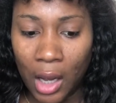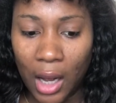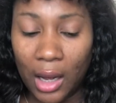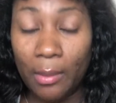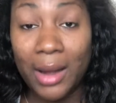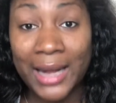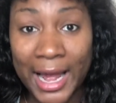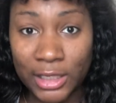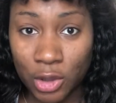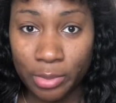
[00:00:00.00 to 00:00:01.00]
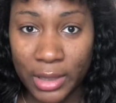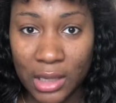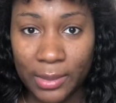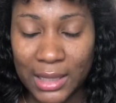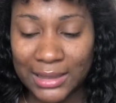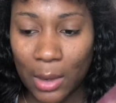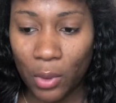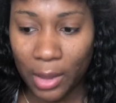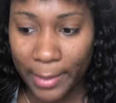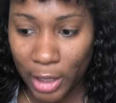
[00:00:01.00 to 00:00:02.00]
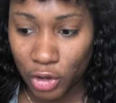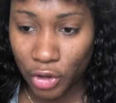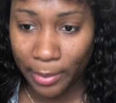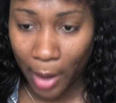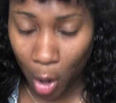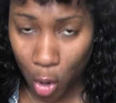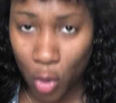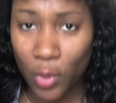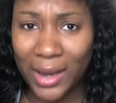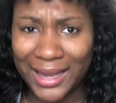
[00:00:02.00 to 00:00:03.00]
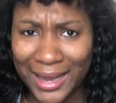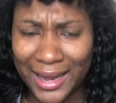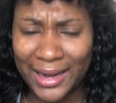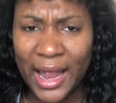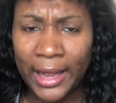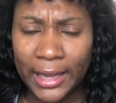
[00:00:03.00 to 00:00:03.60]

Not too big, because I want to make sure my whole head